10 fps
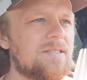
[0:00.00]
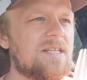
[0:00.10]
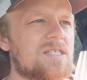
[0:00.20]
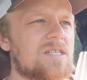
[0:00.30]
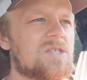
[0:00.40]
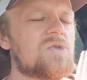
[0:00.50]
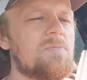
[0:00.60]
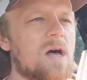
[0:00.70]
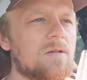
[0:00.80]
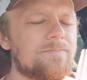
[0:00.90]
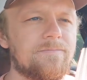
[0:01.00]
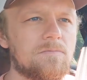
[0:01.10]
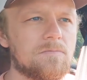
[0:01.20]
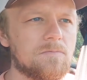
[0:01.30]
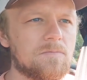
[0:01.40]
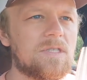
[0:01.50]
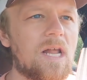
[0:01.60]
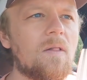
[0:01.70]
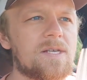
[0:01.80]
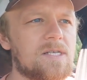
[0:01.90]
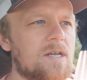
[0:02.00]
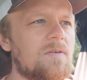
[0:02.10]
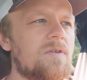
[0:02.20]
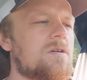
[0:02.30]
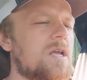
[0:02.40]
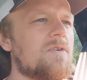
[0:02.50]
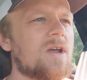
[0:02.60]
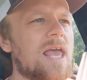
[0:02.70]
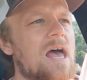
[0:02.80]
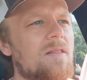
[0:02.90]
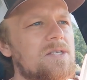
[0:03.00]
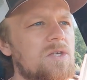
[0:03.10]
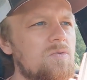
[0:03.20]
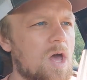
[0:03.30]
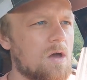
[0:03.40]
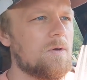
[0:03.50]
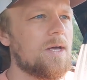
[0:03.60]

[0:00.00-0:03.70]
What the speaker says: That's the smell. Now listen, if you're catless, you know.